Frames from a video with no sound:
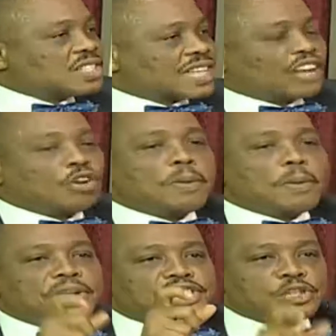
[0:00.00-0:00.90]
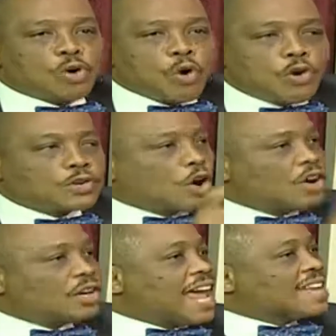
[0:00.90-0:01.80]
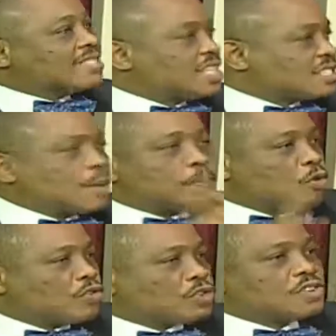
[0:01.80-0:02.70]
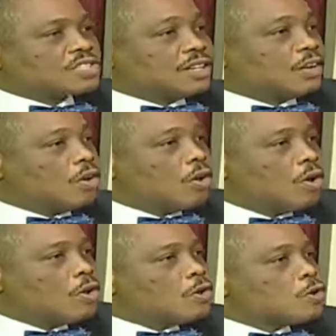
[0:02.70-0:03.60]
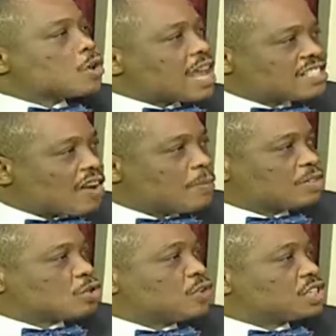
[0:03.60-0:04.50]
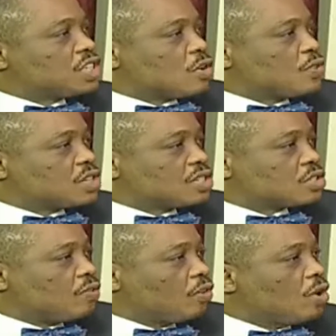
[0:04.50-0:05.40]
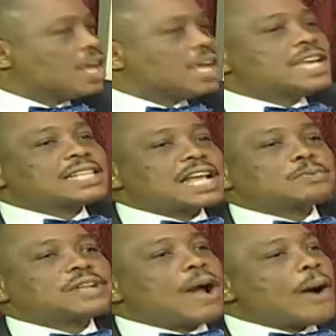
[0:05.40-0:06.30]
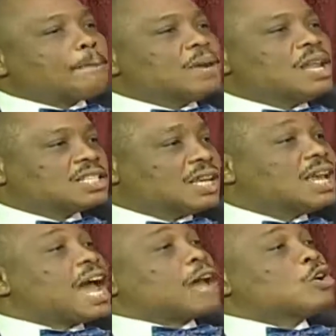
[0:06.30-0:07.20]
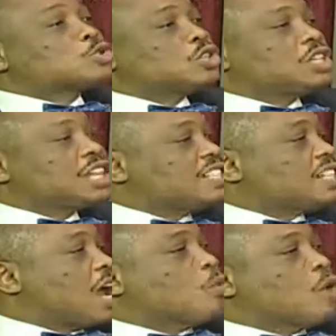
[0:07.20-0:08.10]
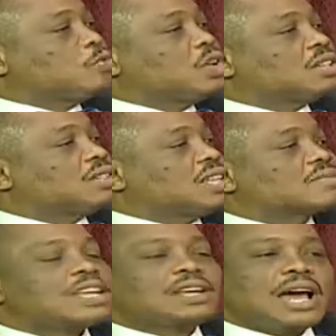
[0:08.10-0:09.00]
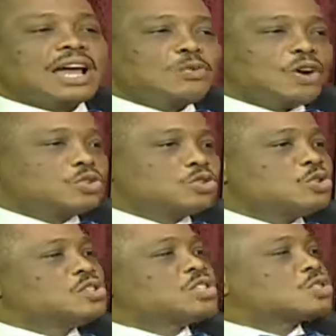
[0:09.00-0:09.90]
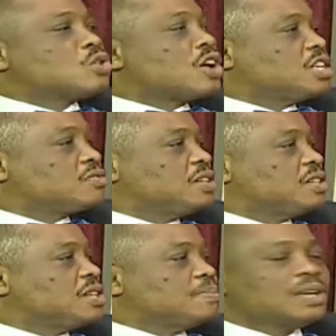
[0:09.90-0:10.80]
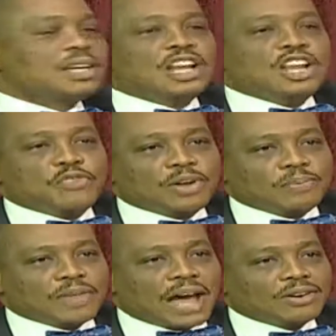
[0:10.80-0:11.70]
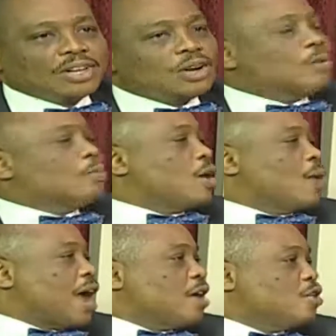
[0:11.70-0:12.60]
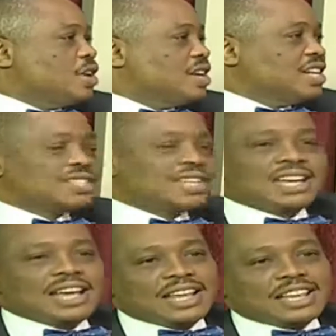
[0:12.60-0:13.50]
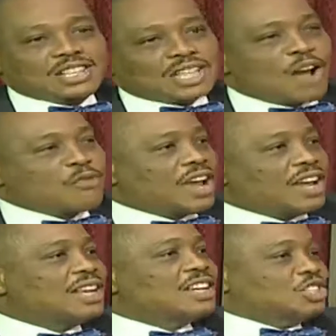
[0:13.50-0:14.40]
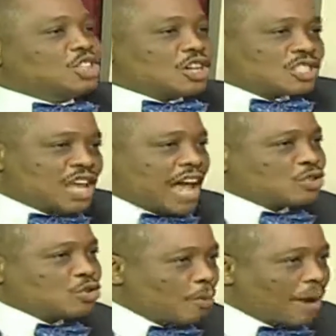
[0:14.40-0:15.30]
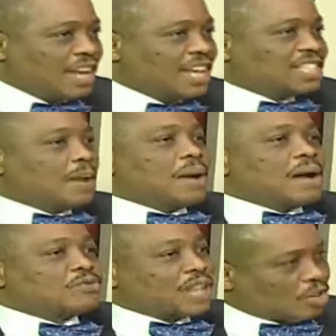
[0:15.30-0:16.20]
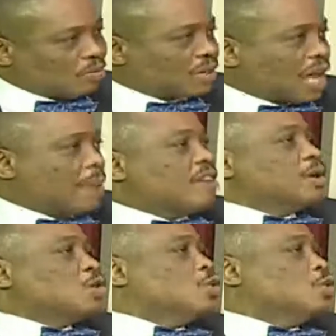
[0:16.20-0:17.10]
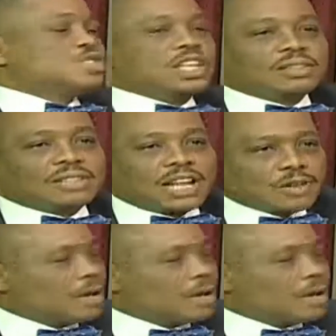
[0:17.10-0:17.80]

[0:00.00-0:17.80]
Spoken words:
cannot be pigeonholed under existing provisions in the law. So it has never been sufficiency of law. It has been our ability and also the Nigerian way of doing things. You want to, you will destroy his him. Leave him now. Oh boy, why are you doing this? Yeah, he's your friend. Just see as you go manage him. After some time, everybody will lose interest.